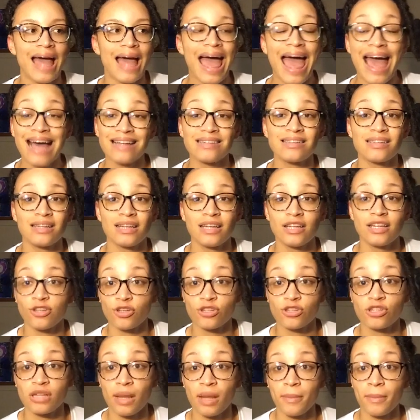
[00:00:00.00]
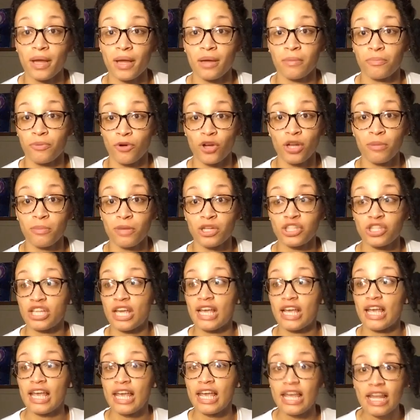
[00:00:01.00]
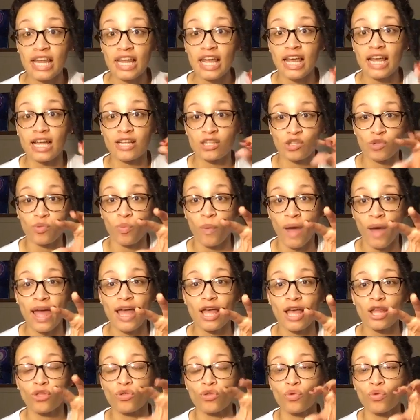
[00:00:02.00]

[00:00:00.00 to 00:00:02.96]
acid in your stomach, pretty much eating its way